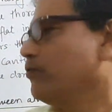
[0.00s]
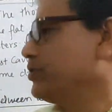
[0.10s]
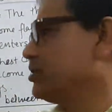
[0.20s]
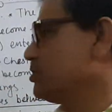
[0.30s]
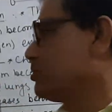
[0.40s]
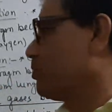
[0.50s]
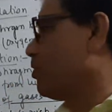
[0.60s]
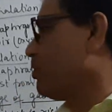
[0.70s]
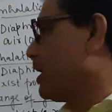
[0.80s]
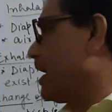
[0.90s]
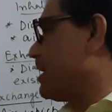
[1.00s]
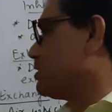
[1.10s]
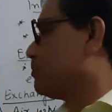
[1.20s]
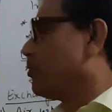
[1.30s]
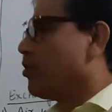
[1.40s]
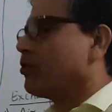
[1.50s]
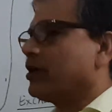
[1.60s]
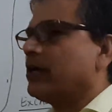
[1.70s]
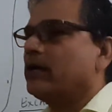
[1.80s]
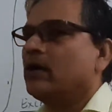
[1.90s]
which is known as
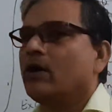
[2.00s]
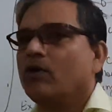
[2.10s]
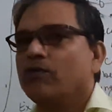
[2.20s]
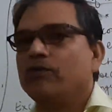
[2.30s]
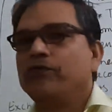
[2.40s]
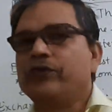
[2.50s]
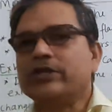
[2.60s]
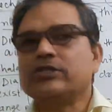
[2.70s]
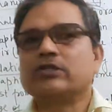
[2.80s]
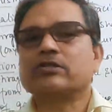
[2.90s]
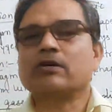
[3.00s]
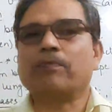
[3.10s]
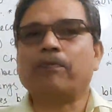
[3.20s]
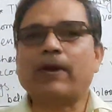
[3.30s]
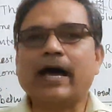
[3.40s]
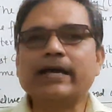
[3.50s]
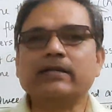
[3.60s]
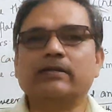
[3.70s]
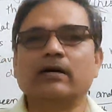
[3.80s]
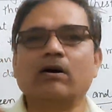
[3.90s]
bronchi, which
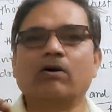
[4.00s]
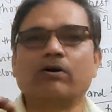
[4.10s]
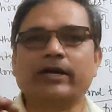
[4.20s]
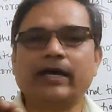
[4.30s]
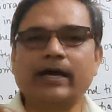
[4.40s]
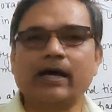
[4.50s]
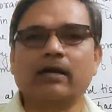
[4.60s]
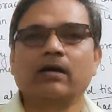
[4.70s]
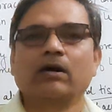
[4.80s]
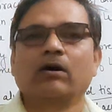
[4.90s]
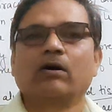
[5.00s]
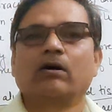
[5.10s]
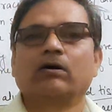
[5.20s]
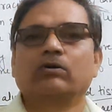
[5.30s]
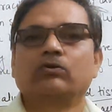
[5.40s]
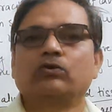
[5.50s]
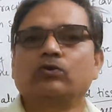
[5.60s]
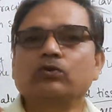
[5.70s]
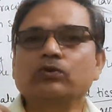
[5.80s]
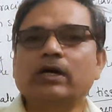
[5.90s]
supply the air
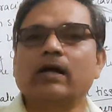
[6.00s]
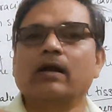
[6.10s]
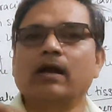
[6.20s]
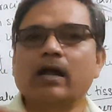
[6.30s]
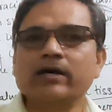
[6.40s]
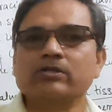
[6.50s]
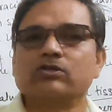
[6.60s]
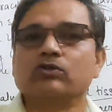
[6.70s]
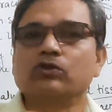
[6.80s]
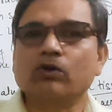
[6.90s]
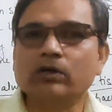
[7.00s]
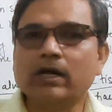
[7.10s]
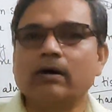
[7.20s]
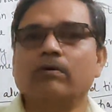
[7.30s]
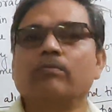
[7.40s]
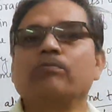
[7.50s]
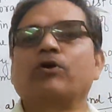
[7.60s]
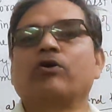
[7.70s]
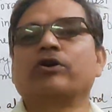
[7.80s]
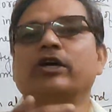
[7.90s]
to the lungs through the
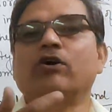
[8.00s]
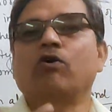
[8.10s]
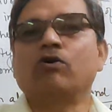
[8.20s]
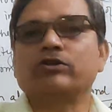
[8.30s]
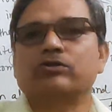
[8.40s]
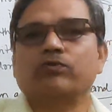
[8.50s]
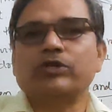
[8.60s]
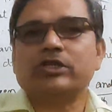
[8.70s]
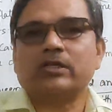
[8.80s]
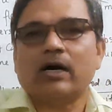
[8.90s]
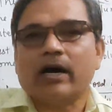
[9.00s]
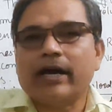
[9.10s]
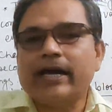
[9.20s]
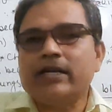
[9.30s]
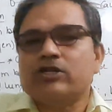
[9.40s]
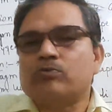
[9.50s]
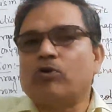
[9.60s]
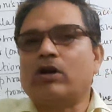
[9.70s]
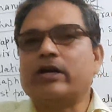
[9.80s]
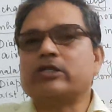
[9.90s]
bronchi holes, which is again
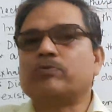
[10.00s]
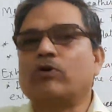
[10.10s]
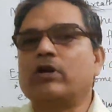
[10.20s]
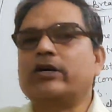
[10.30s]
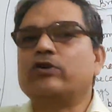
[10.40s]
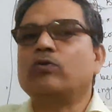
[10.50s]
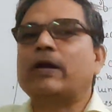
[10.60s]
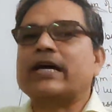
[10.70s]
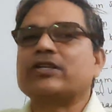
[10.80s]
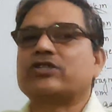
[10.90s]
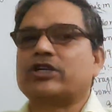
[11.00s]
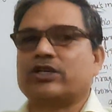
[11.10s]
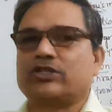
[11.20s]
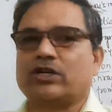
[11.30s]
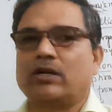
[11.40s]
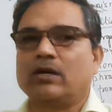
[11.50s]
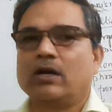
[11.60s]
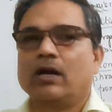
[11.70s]
smaller tube-like structure.